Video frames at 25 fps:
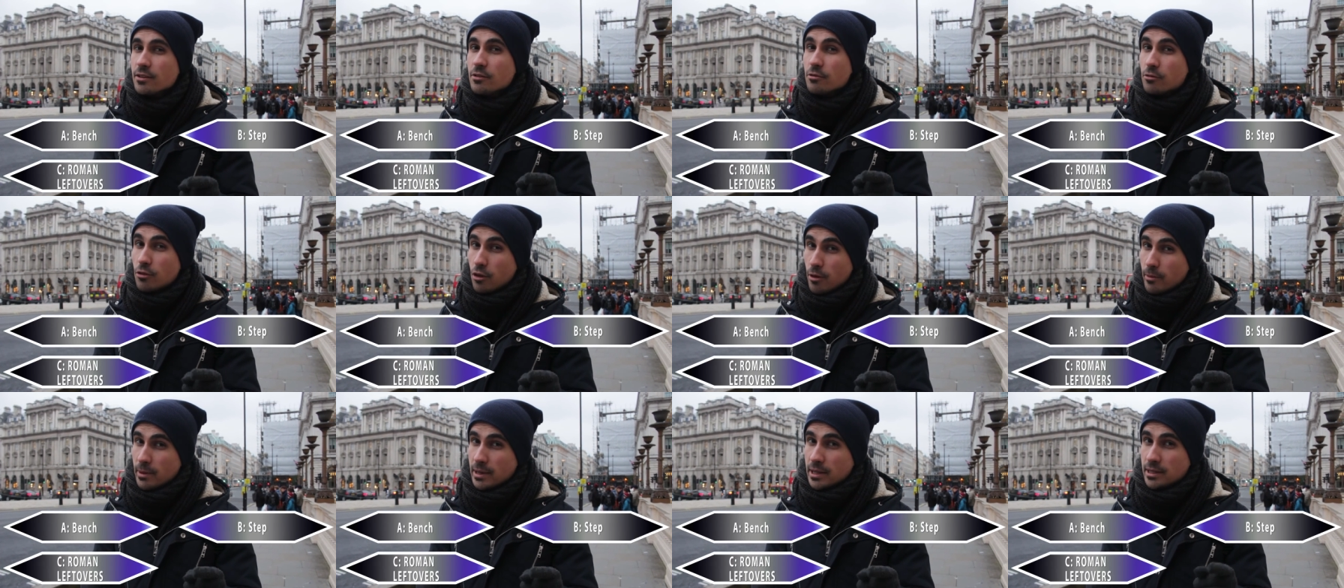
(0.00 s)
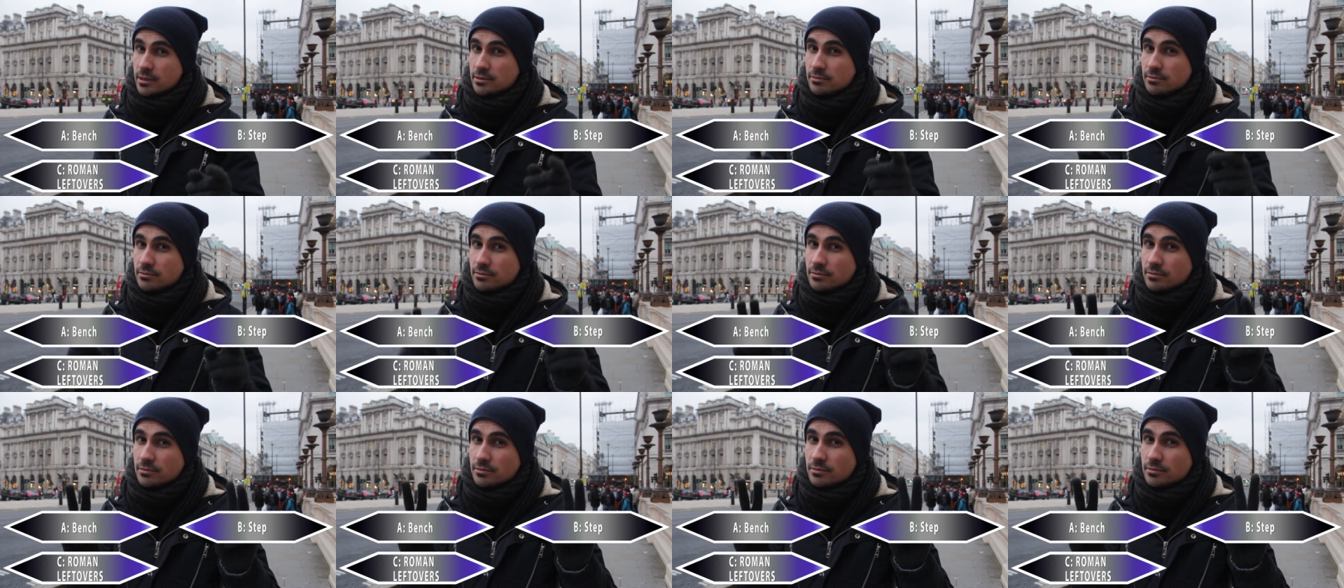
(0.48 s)

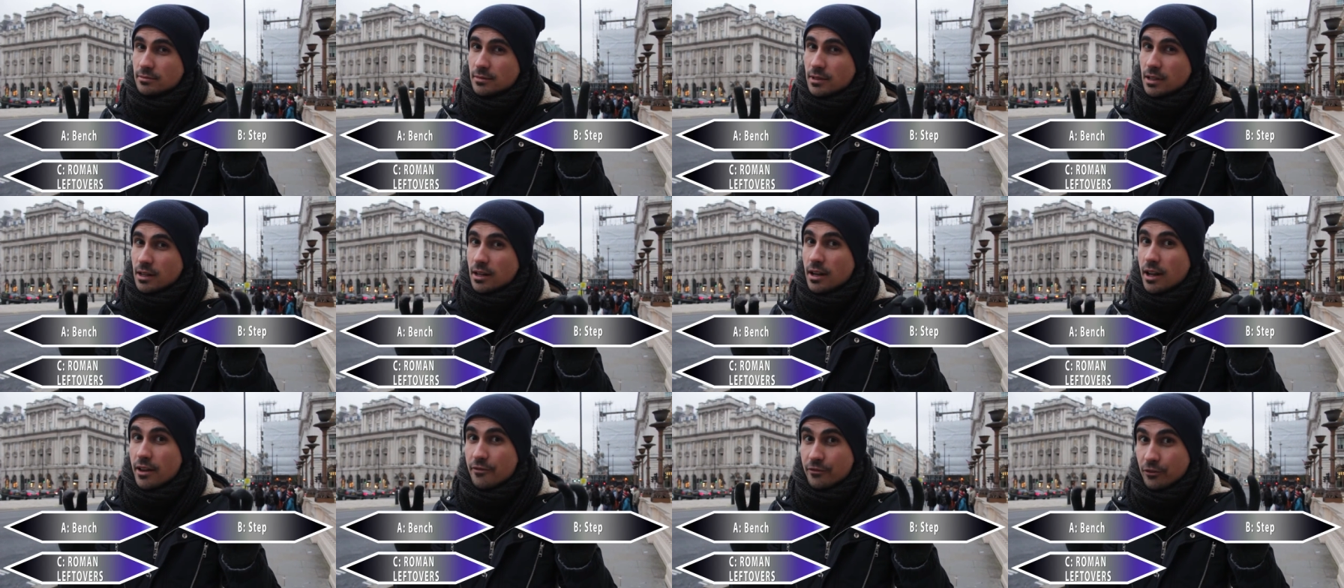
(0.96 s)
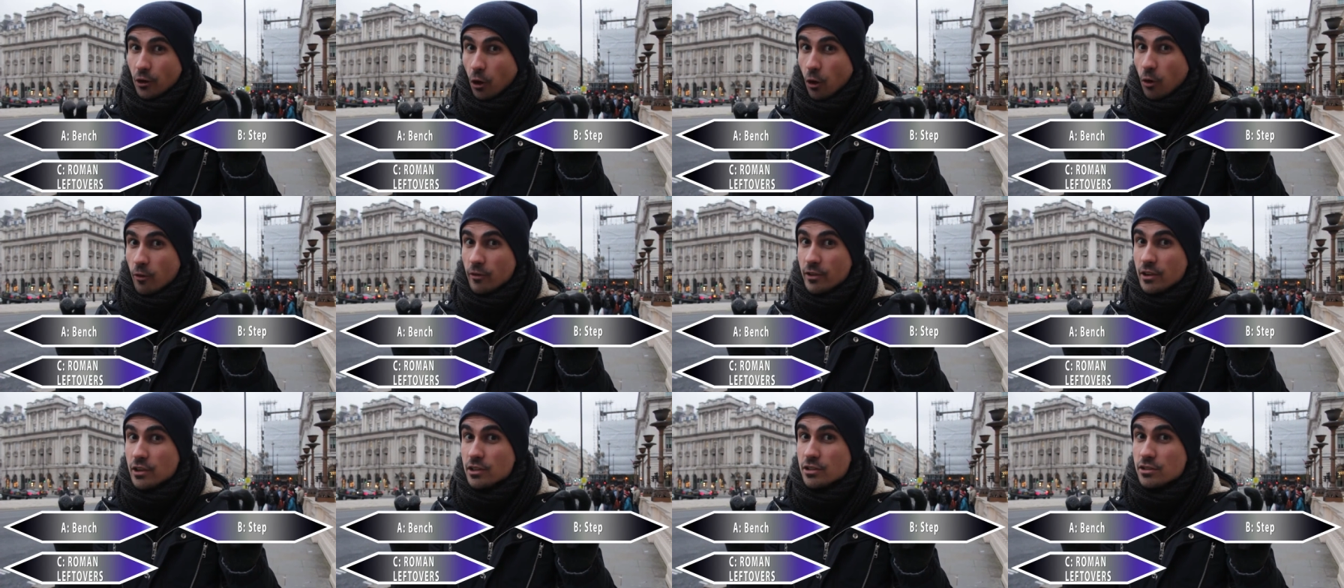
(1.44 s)
Roman
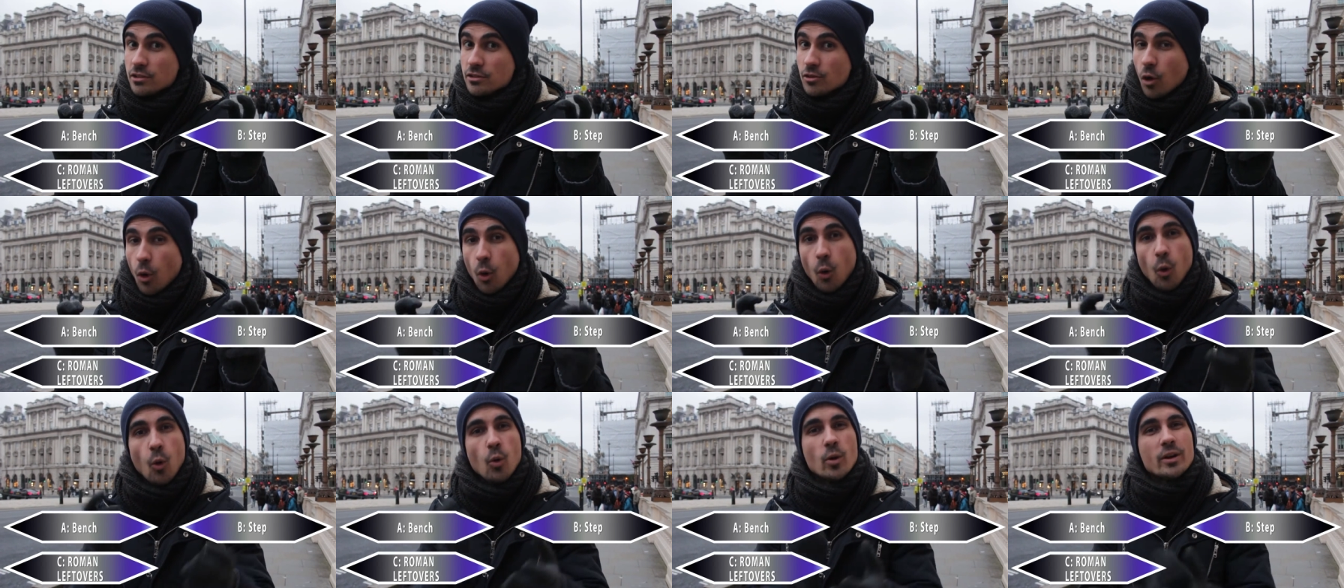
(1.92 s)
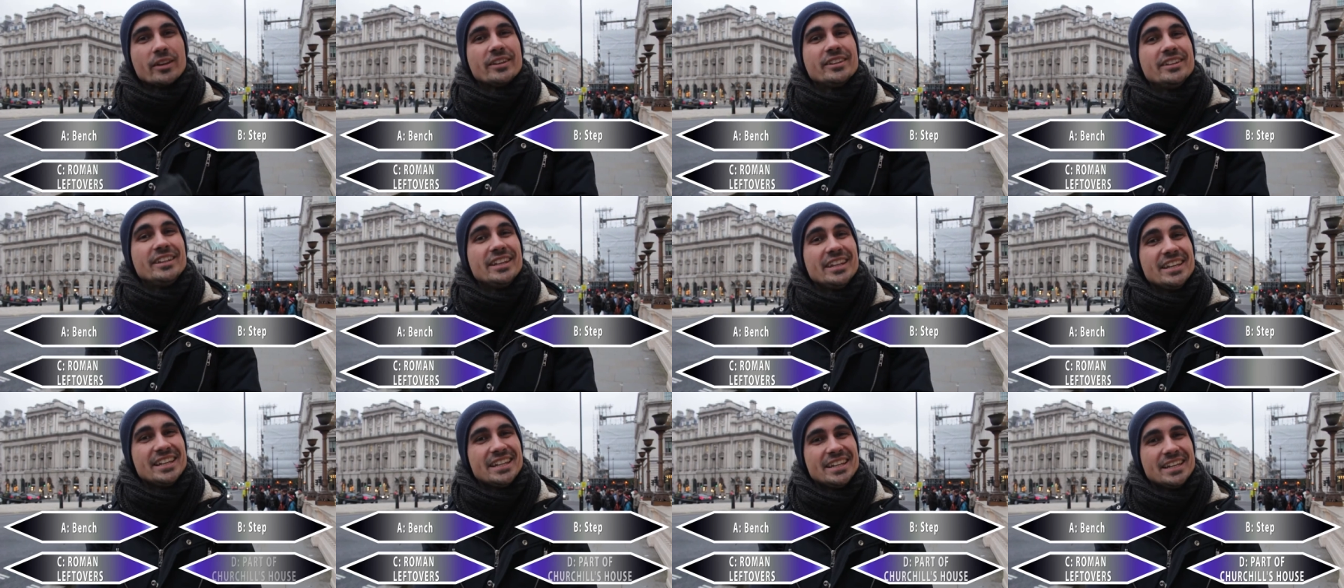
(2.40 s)
leftovers, or
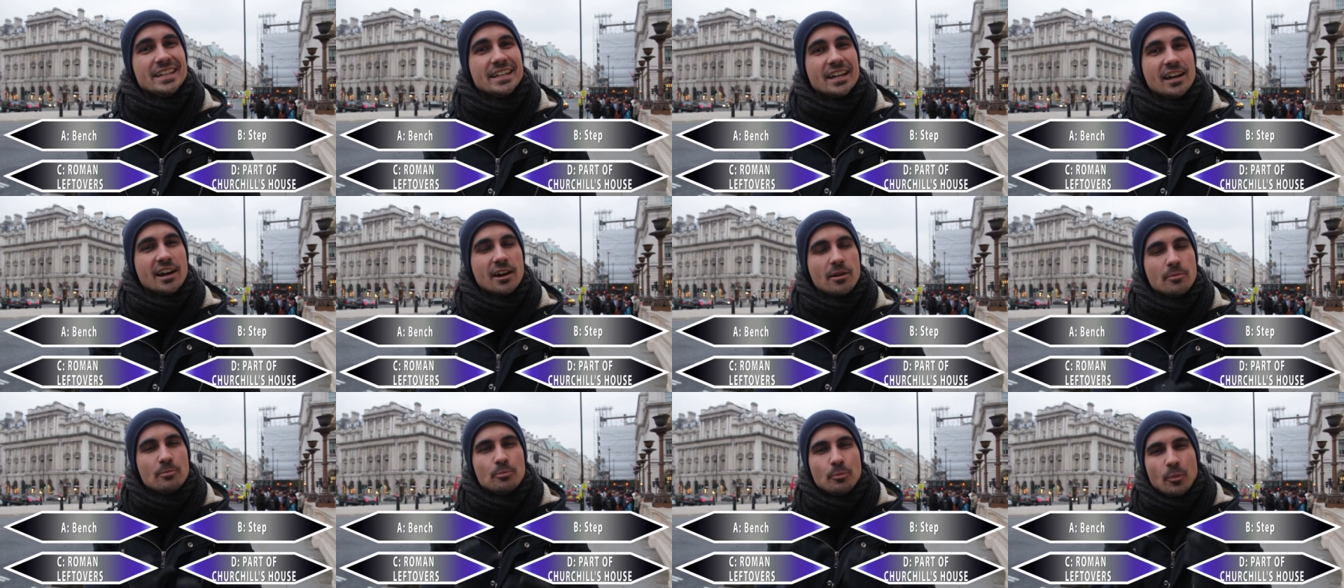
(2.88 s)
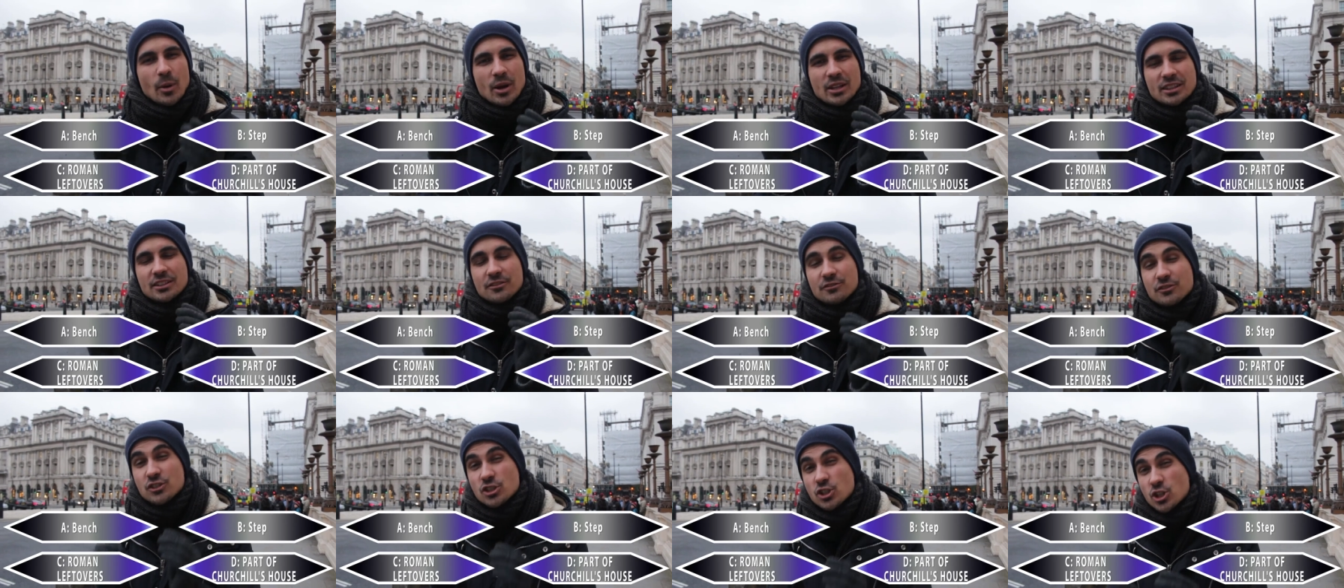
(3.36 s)
D. part
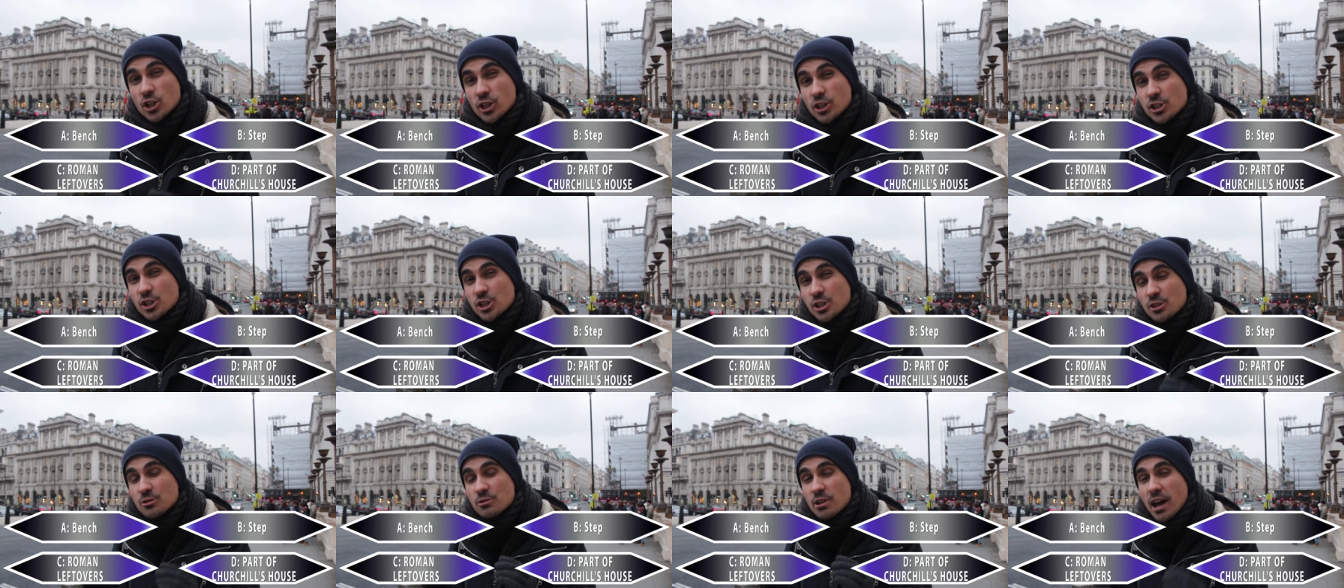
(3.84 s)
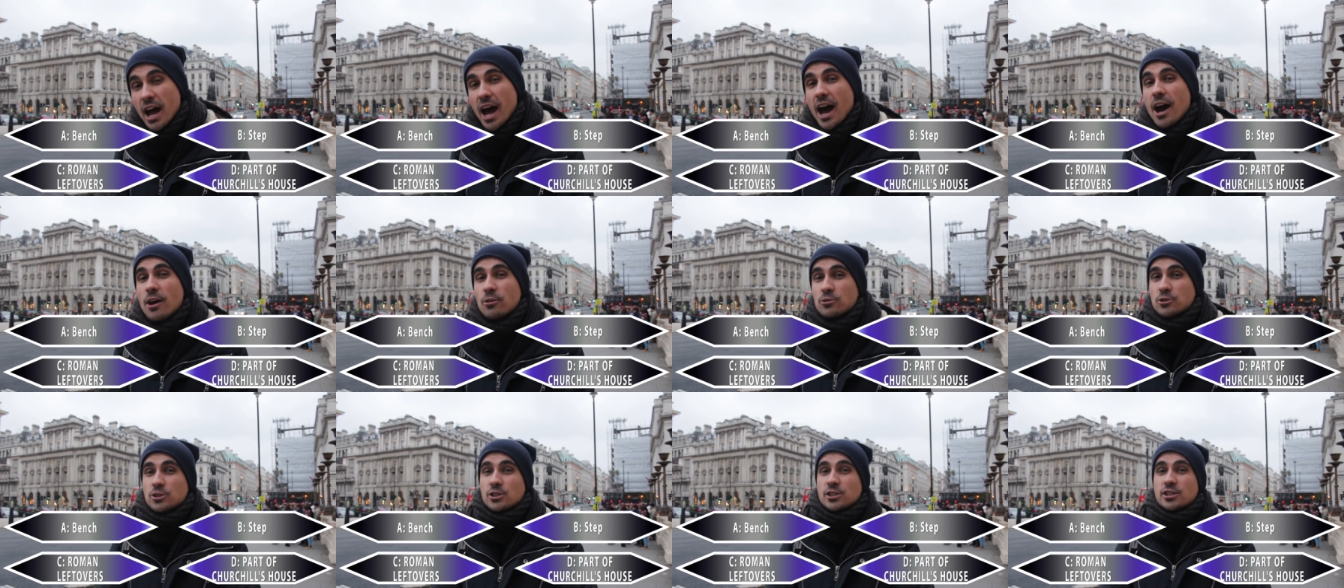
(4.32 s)
of Churchill
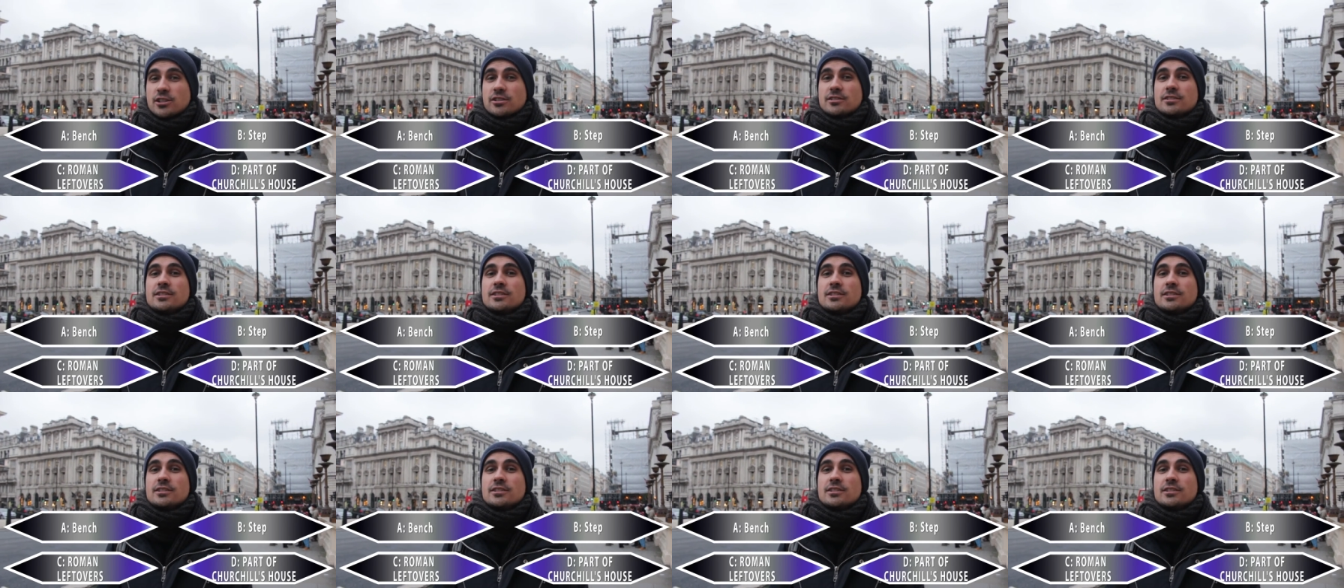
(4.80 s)
House.